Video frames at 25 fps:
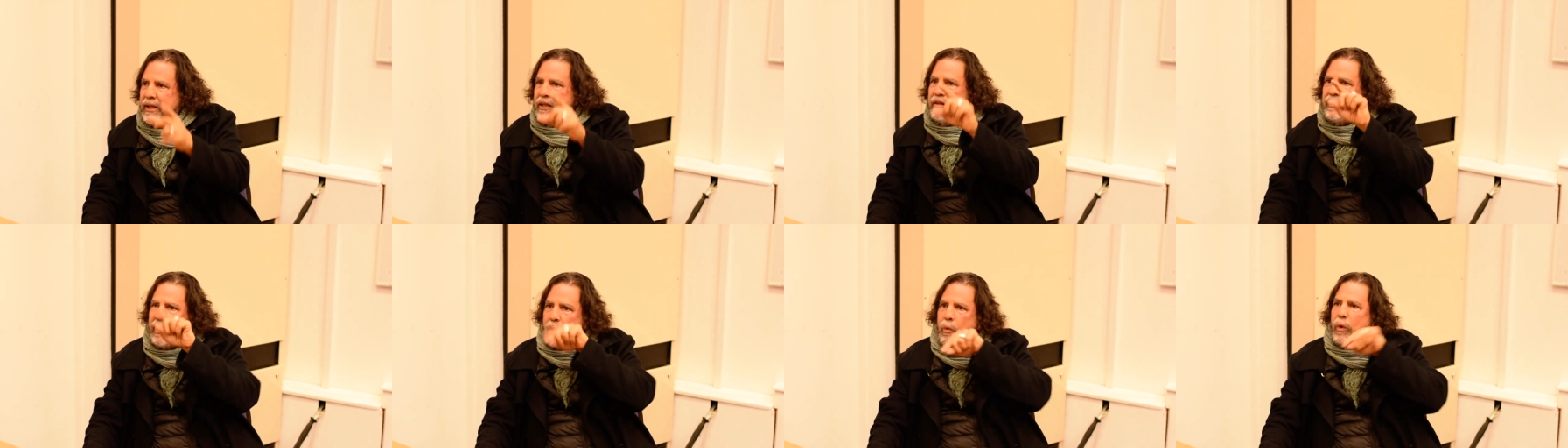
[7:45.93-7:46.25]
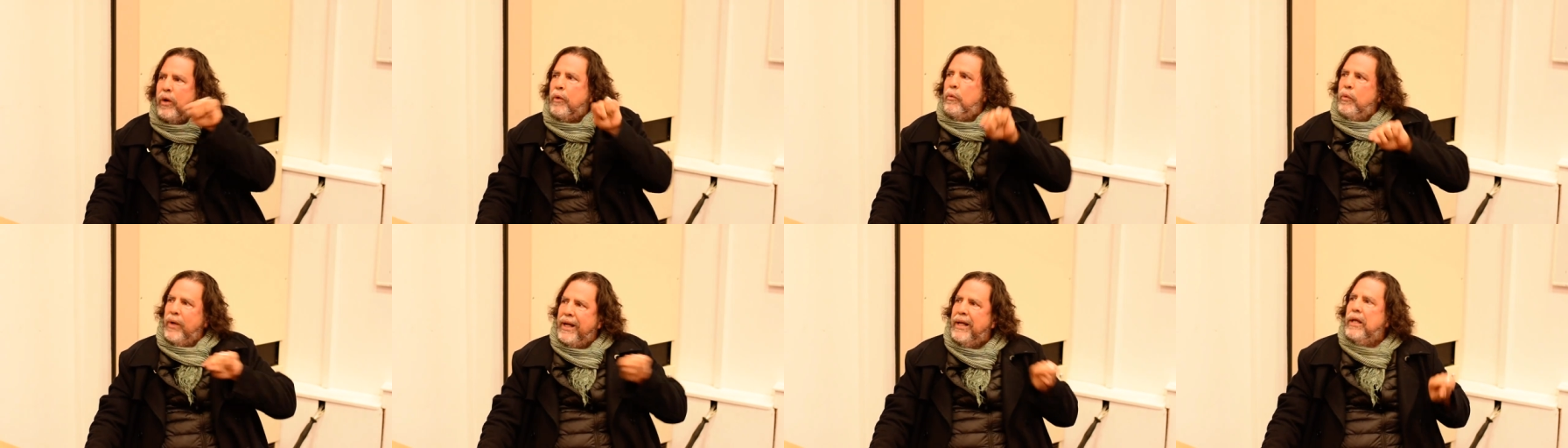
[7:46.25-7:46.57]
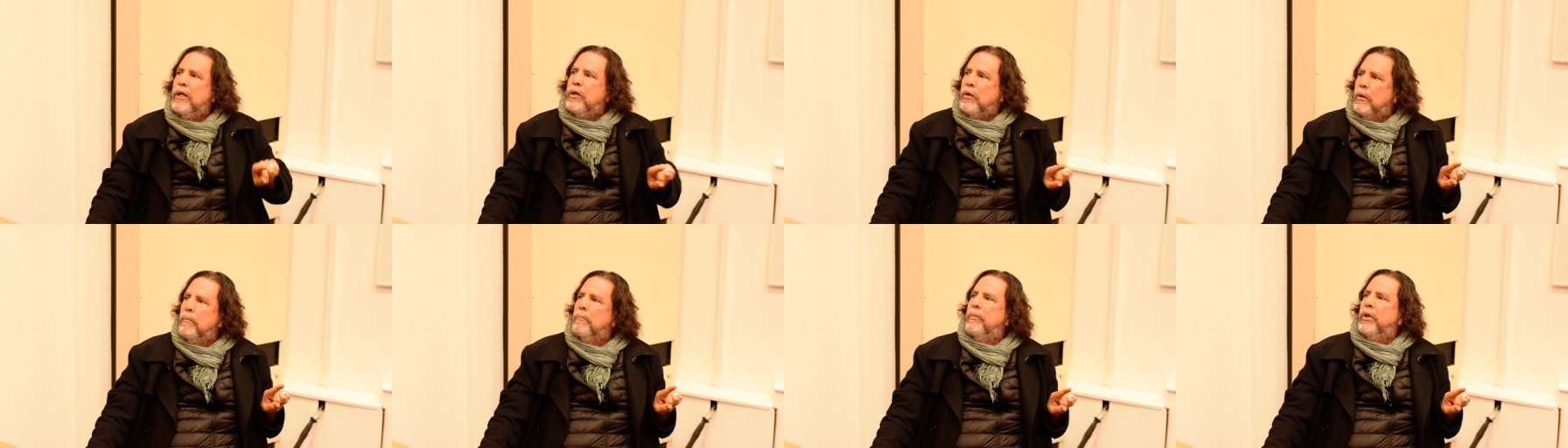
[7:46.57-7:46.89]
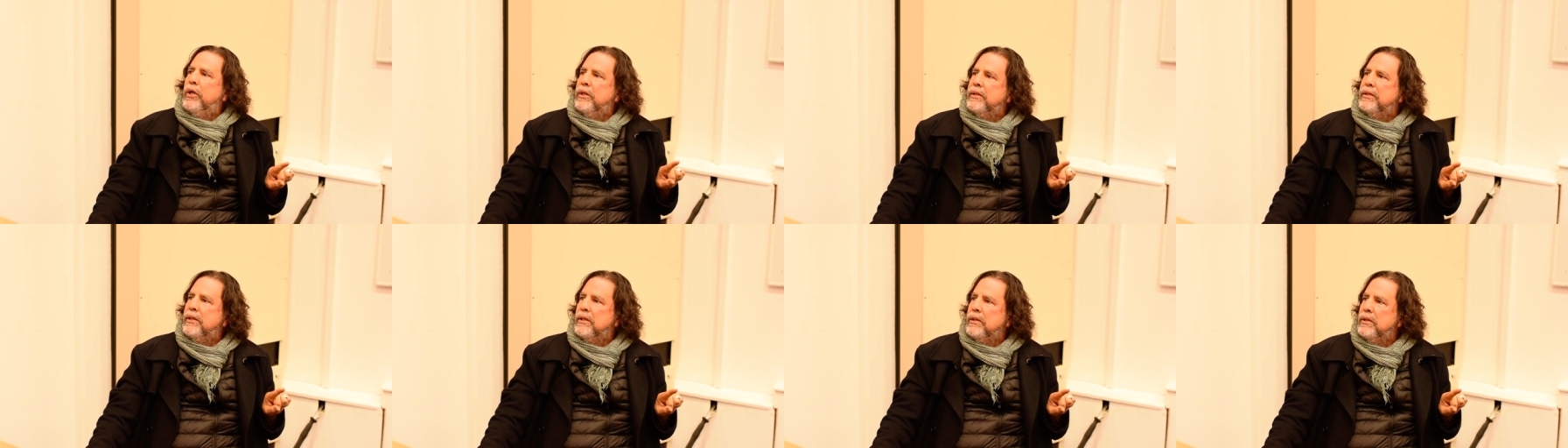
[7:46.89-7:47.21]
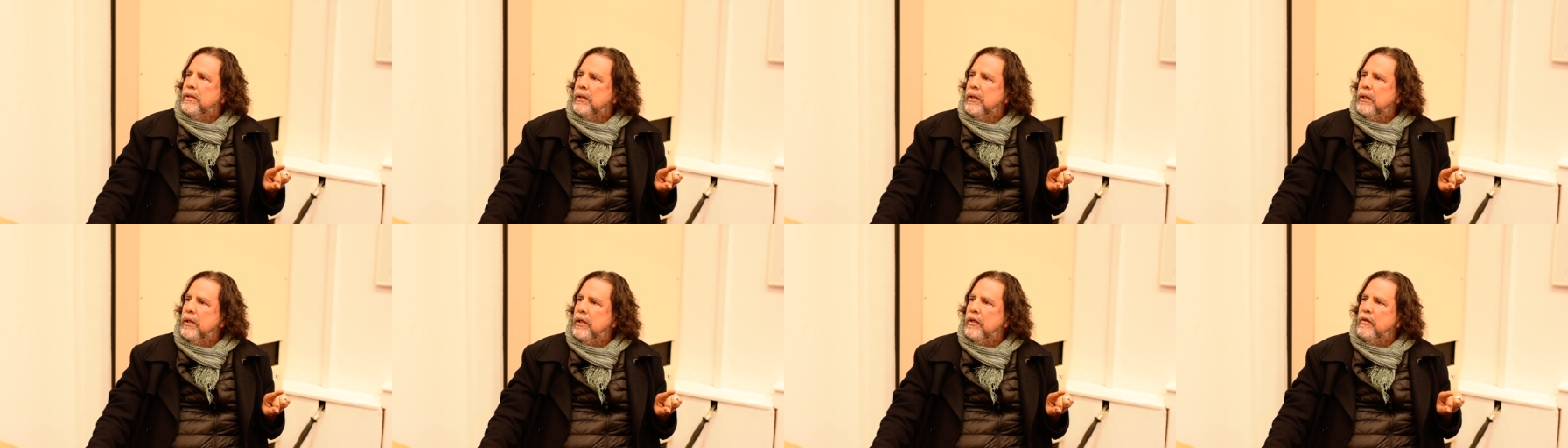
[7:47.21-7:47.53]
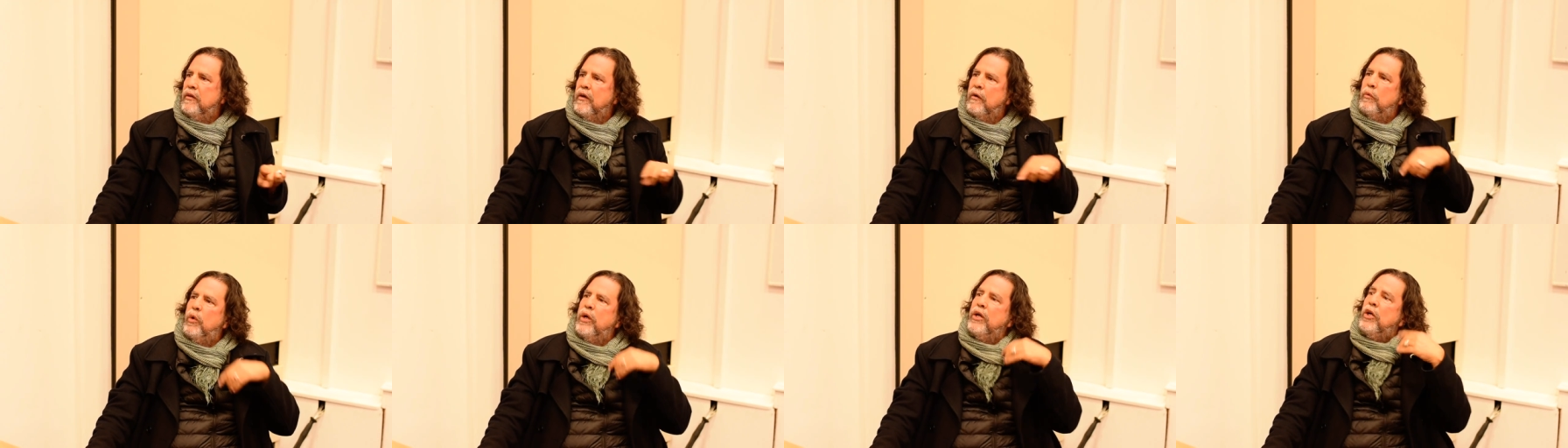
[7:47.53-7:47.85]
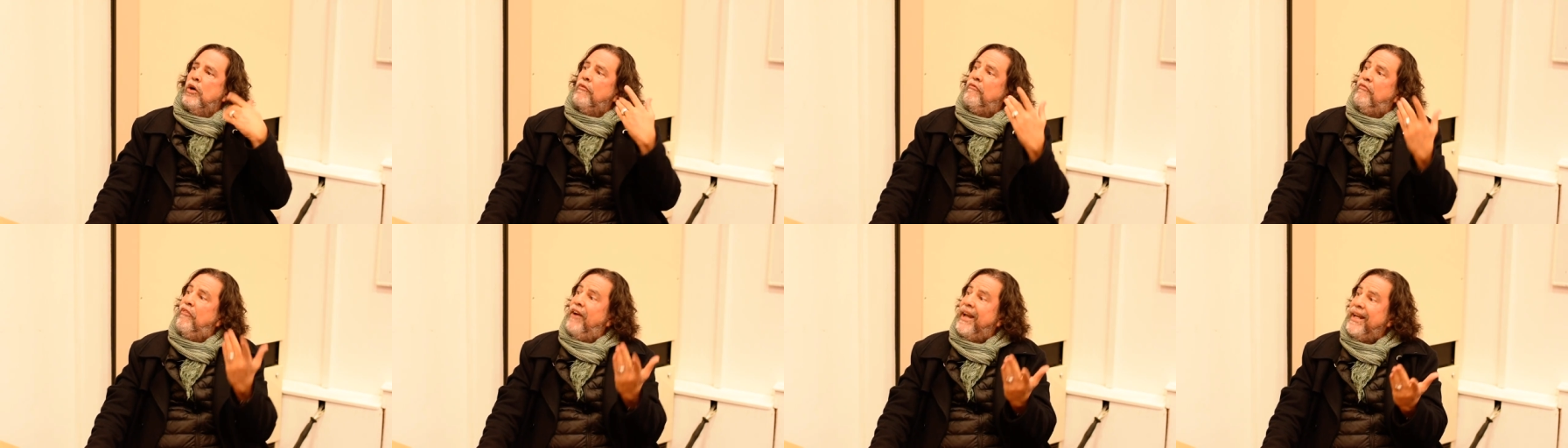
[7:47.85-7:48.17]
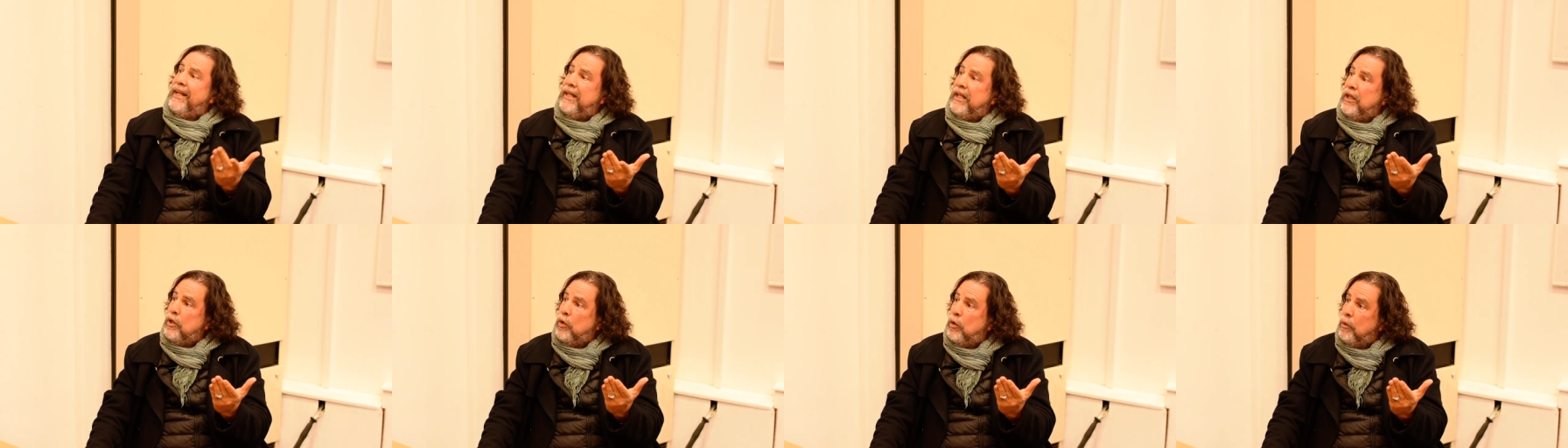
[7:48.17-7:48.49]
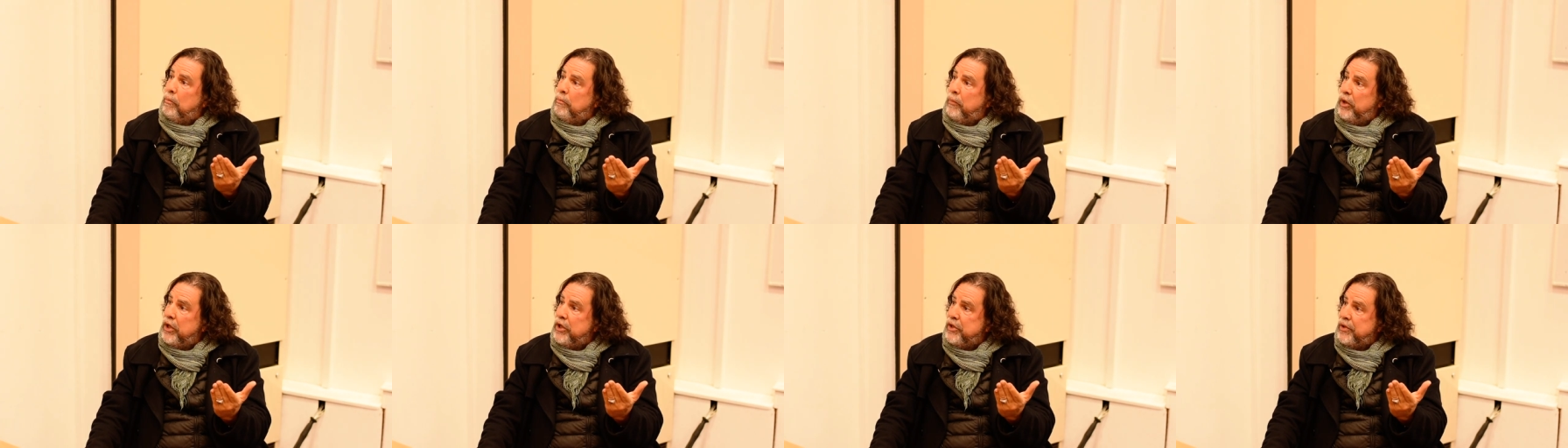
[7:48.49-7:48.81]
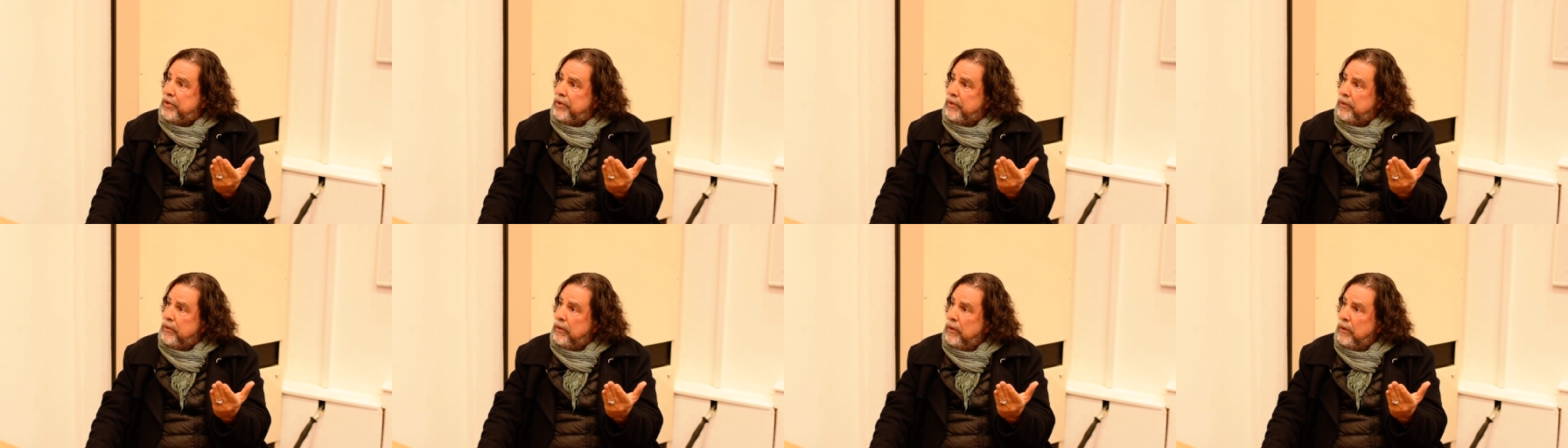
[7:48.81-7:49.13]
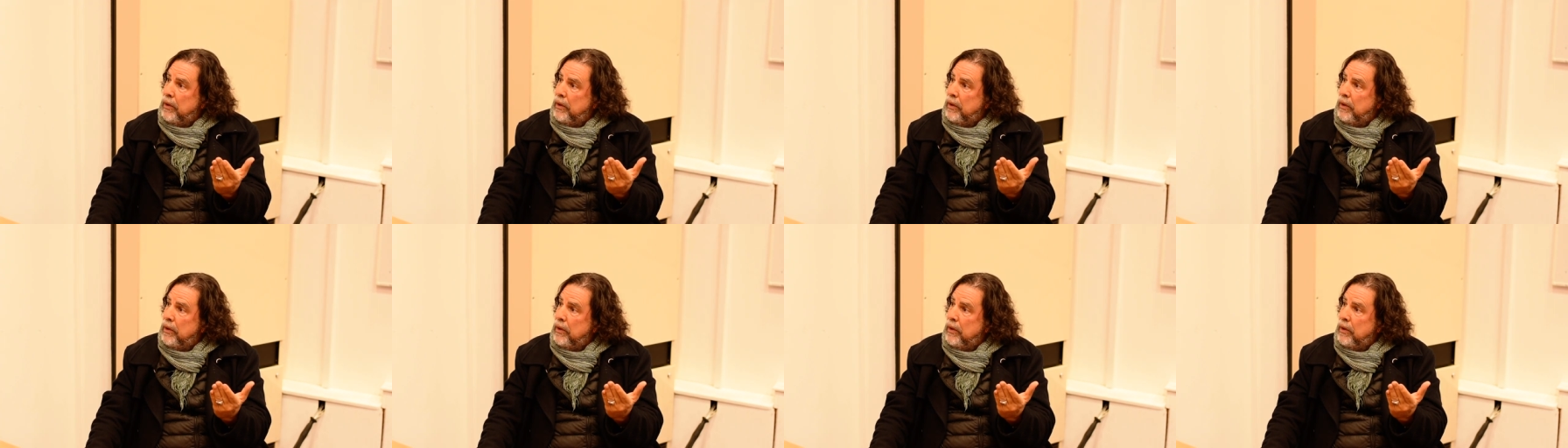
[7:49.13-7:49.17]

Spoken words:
if they were really converted, if they were not faking conversion.